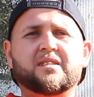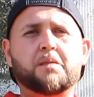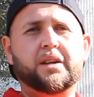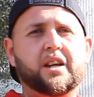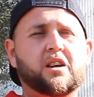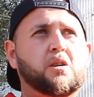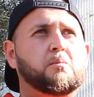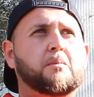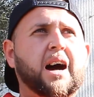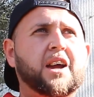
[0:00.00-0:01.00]
something
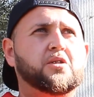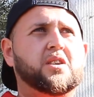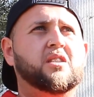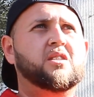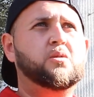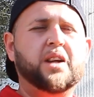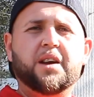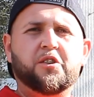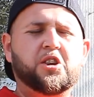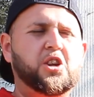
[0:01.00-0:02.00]
mild.
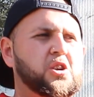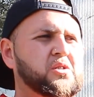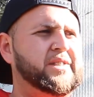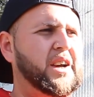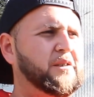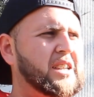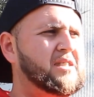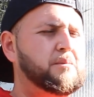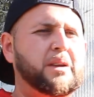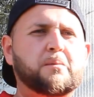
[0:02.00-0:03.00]
Whatever you use, definitely
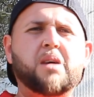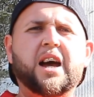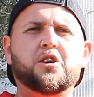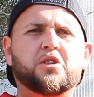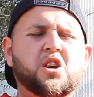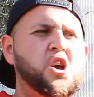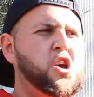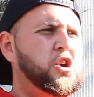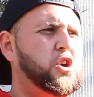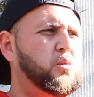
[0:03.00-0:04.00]
something mild.
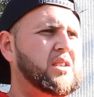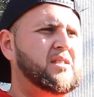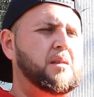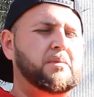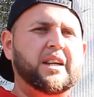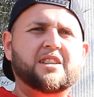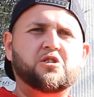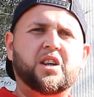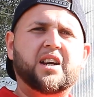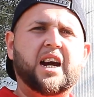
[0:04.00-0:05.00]
You don't want something that's
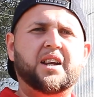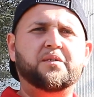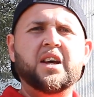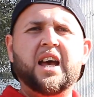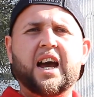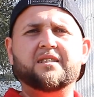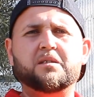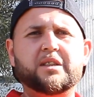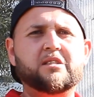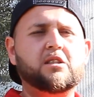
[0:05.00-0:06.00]
going to kind of have
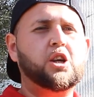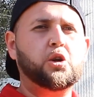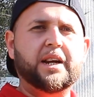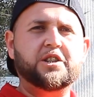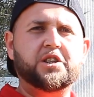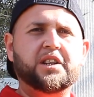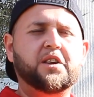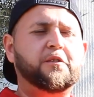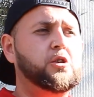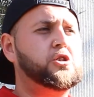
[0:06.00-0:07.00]
some discoloration in
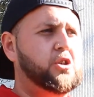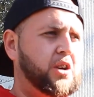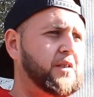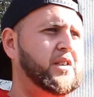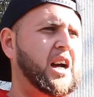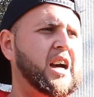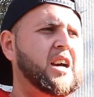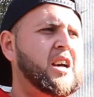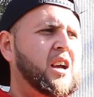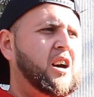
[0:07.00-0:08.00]
the future, if not
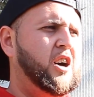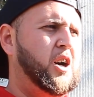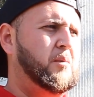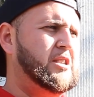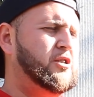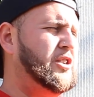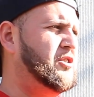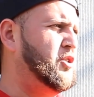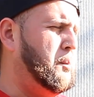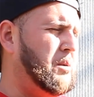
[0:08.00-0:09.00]
as soon
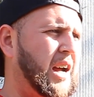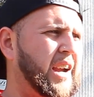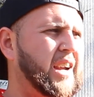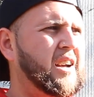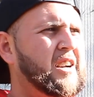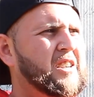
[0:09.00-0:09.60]
as you apply it.